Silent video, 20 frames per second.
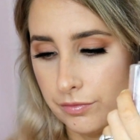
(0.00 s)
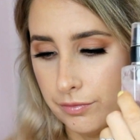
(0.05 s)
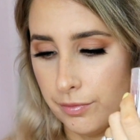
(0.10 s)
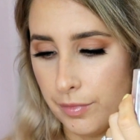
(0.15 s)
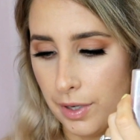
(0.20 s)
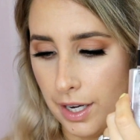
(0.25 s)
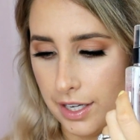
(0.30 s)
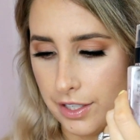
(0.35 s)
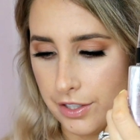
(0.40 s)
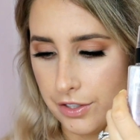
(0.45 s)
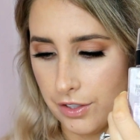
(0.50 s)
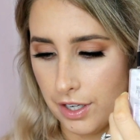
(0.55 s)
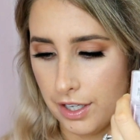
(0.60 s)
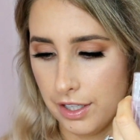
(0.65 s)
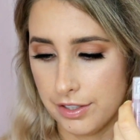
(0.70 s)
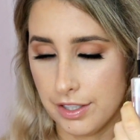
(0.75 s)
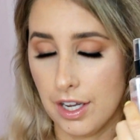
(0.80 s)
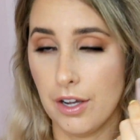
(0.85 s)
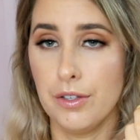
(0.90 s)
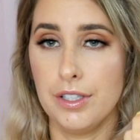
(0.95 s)
by
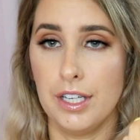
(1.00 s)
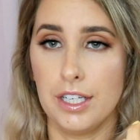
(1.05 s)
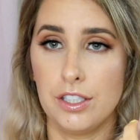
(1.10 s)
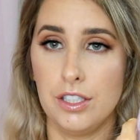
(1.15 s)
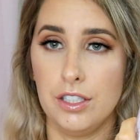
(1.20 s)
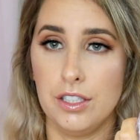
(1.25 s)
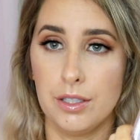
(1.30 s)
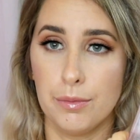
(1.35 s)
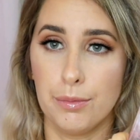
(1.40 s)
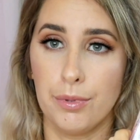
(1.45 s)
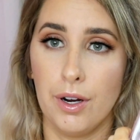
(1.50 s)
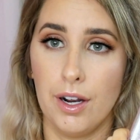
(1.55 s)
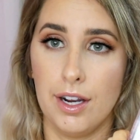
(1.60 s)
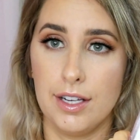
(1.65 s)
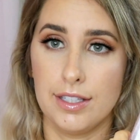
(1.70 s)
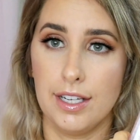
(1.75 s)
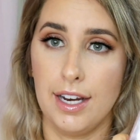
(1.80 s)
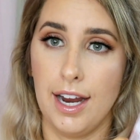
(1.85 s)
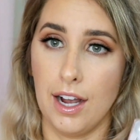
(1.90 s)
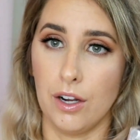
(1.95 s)
Australis. I was actually
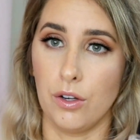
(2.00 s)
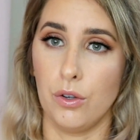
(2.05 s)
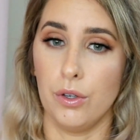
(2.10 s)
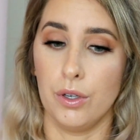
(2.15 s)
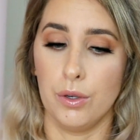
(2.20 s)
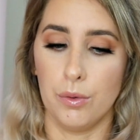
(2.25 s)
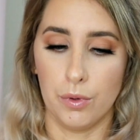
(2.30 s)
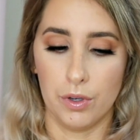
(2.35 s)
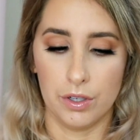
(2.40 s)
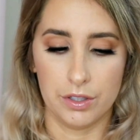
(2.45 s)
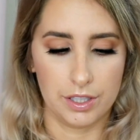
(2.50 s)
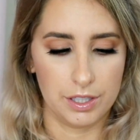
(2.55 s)
surprised at how good it was,